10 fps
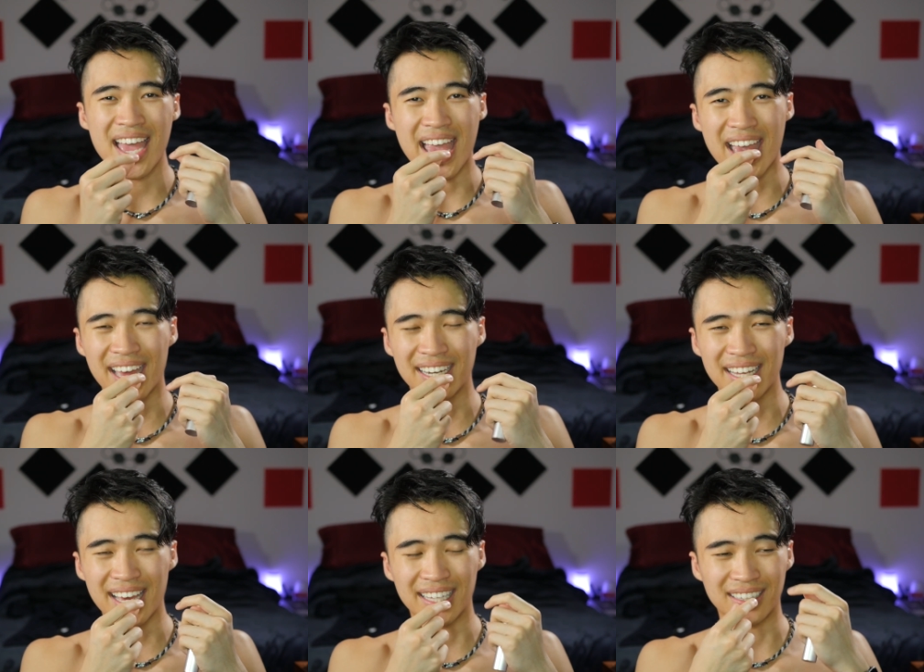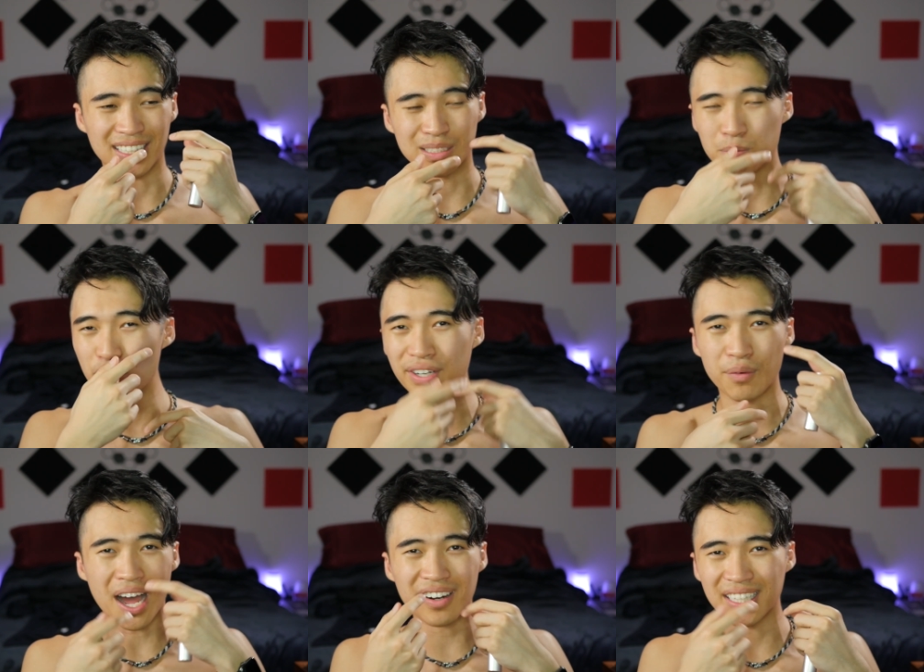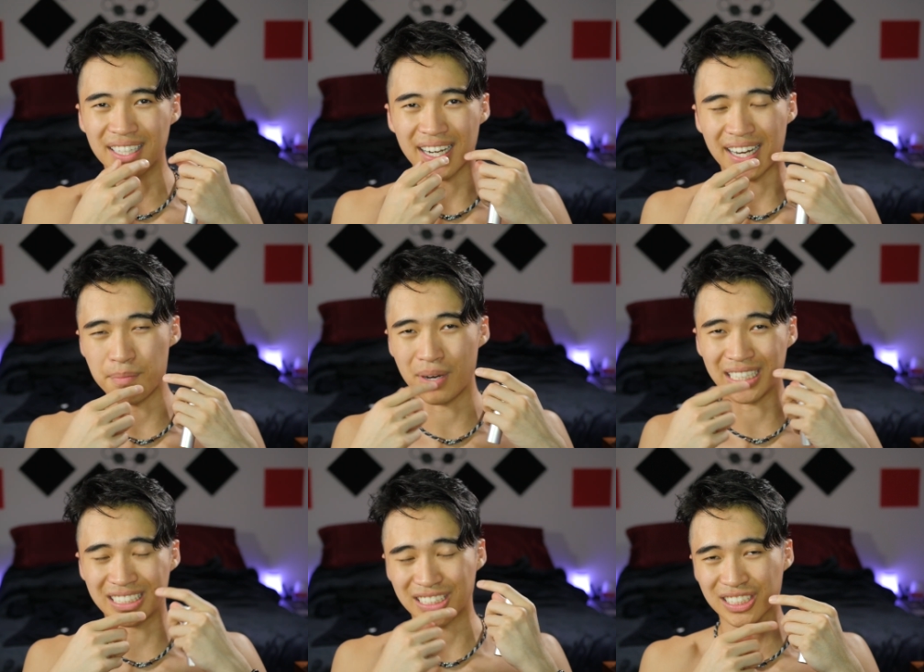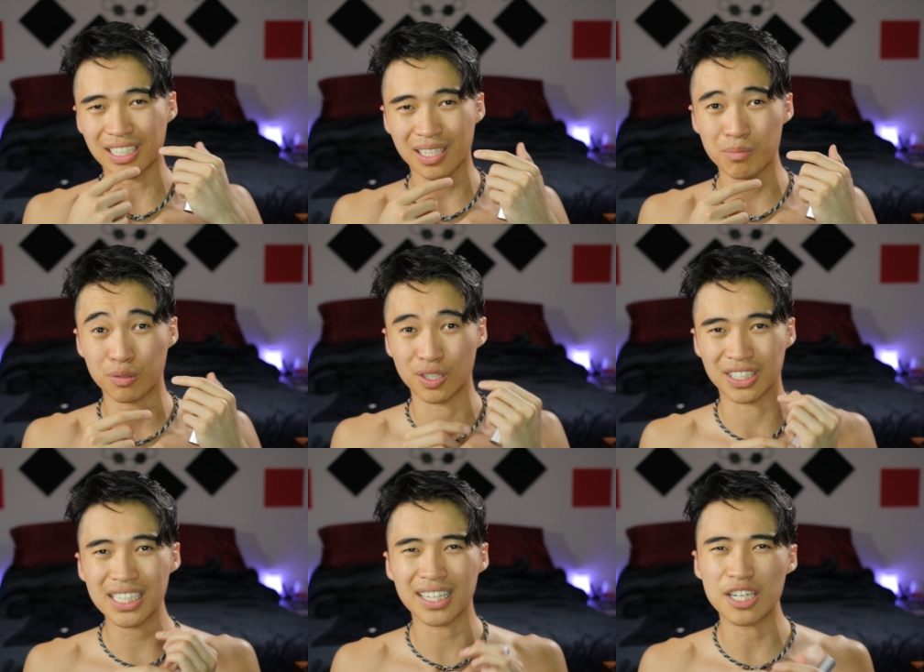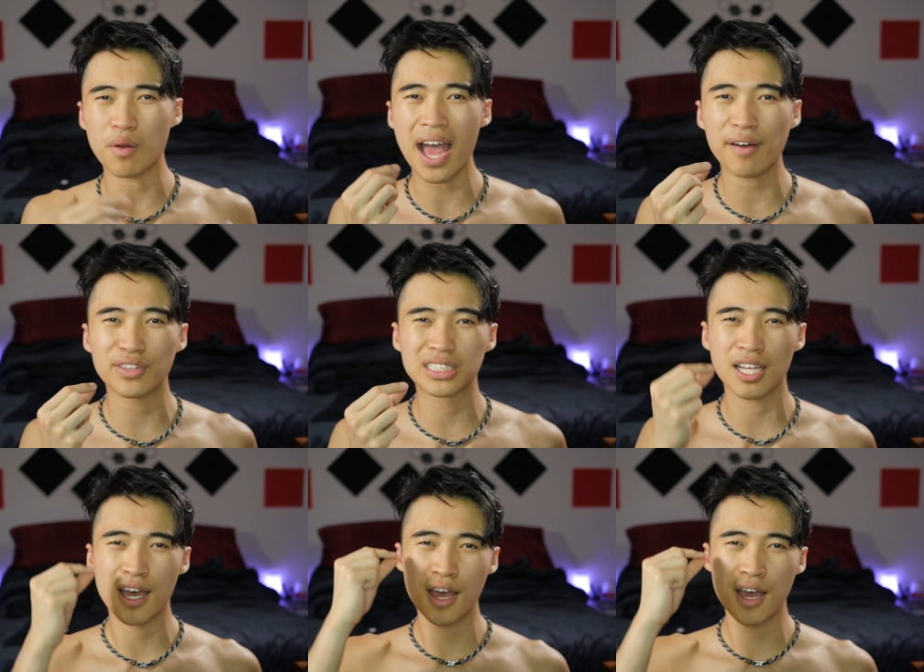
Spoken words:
and they're just moving around in there, but it's just stuck in between your teeth, and you have this